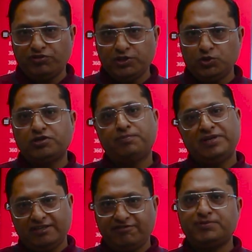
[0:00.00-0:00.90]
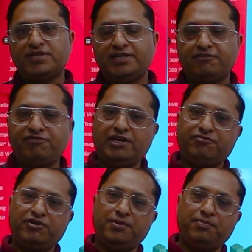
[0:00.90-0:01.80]
with you complete website of
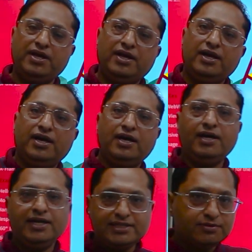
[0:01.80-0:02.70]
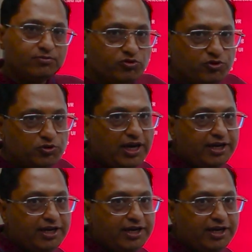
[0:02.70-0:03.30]
A-Frame. Let's move to the